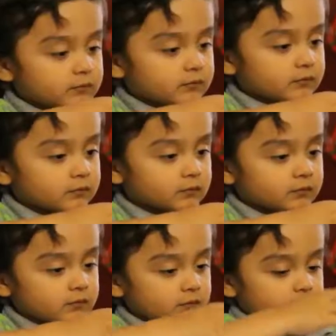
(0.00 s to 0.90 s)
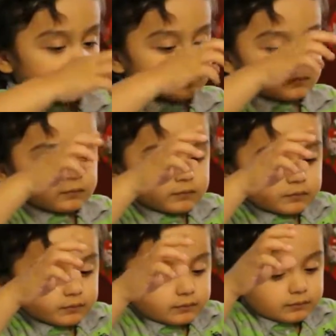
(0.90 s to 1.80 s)

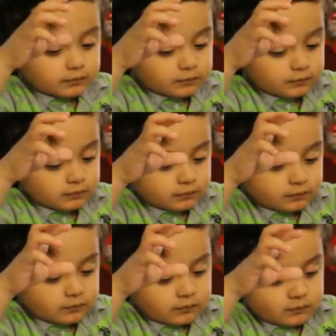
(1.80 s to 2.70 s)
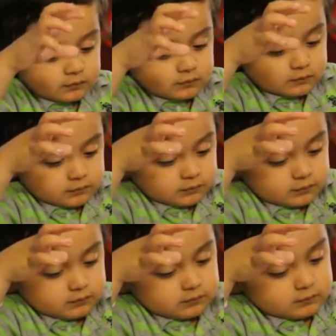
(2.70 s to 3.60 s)

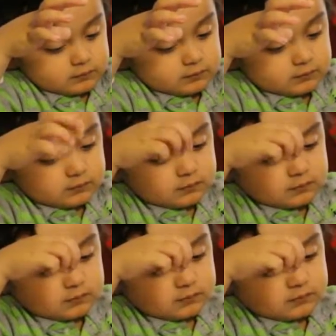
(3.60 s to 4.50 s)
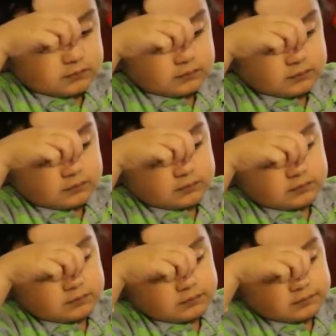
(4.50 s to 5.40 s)

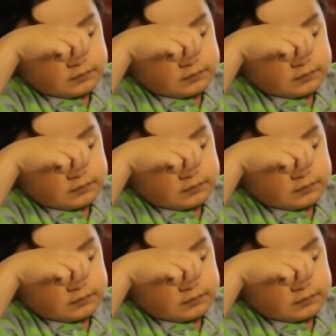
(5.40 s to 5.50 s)
(not speaking)